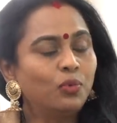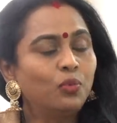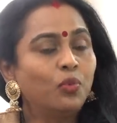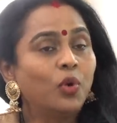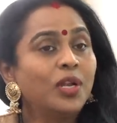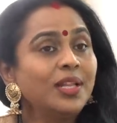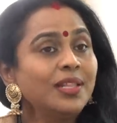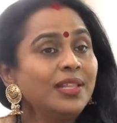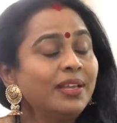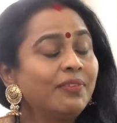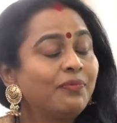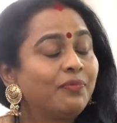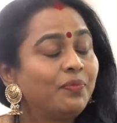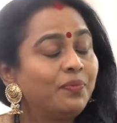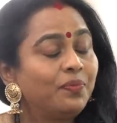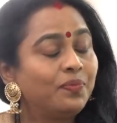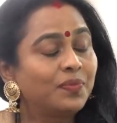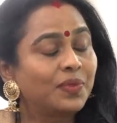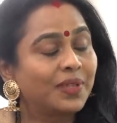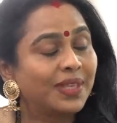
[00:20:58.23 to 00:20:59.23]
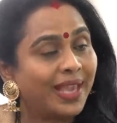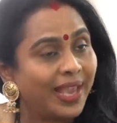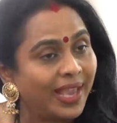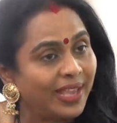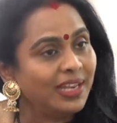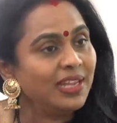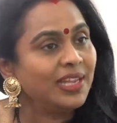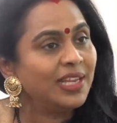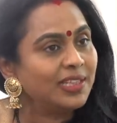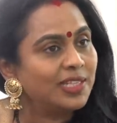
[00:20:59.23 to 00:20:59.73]
What are they
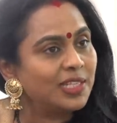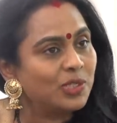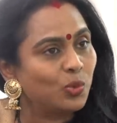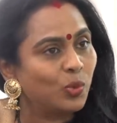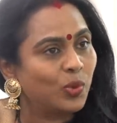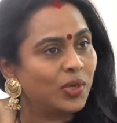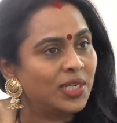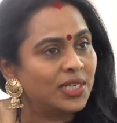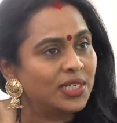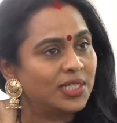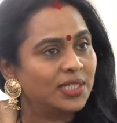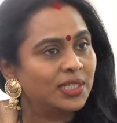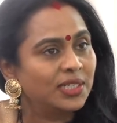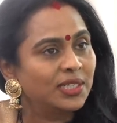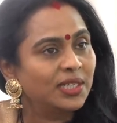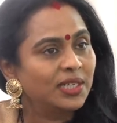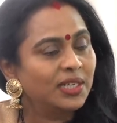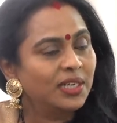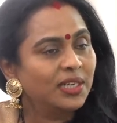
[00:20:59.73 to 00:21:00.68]
gaining in this world? Mm -hmm.